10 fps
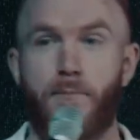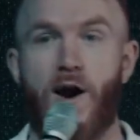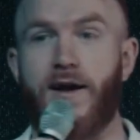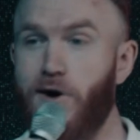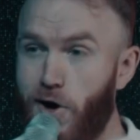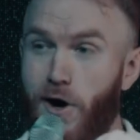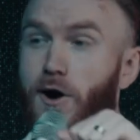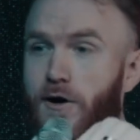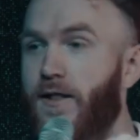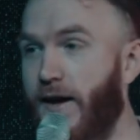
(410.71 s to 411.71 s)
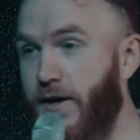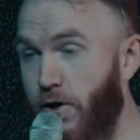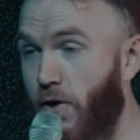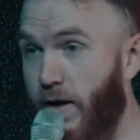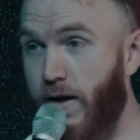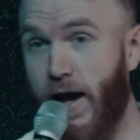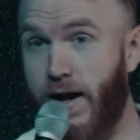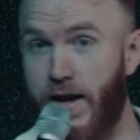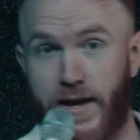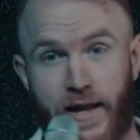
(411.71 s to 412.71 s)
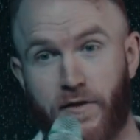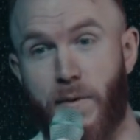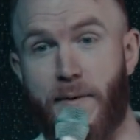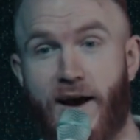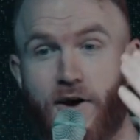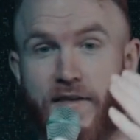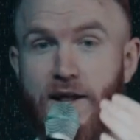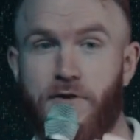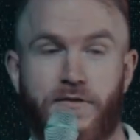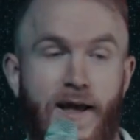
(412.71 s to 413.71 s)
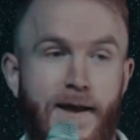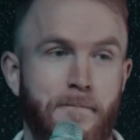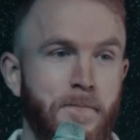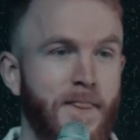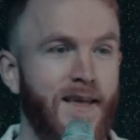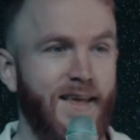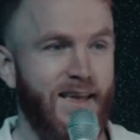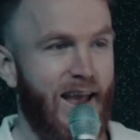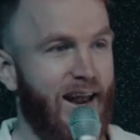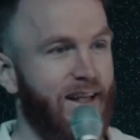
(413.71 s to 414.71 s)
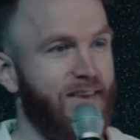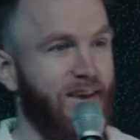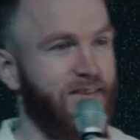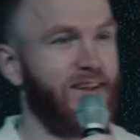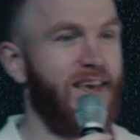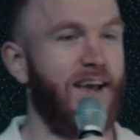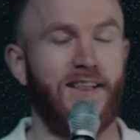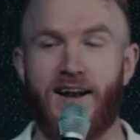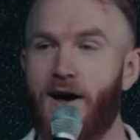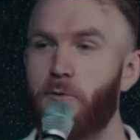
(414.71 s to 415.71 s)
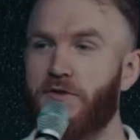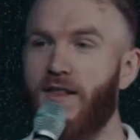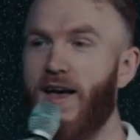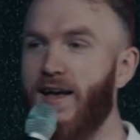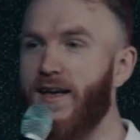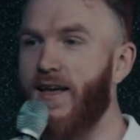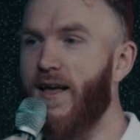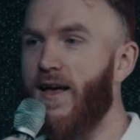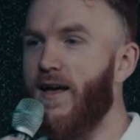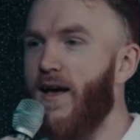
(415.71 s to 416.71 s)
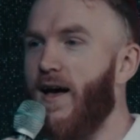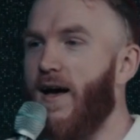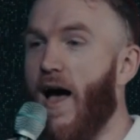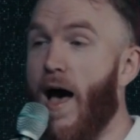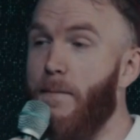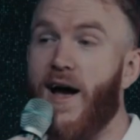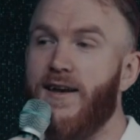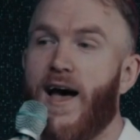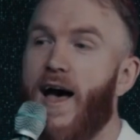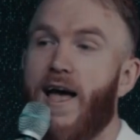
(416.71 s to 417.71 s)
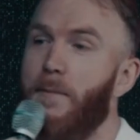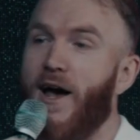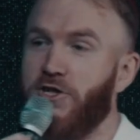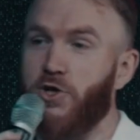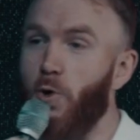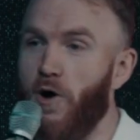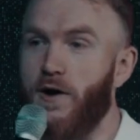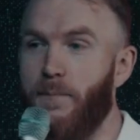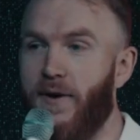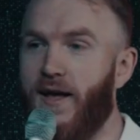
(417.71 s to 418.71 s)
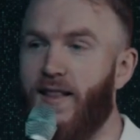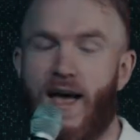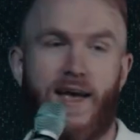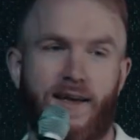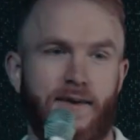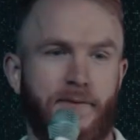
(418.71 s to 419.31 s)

breaking, like, you know, and, and he gets me back on the interstate. And I texted Kayla, and I was like, I might die. I'm not sure, but like,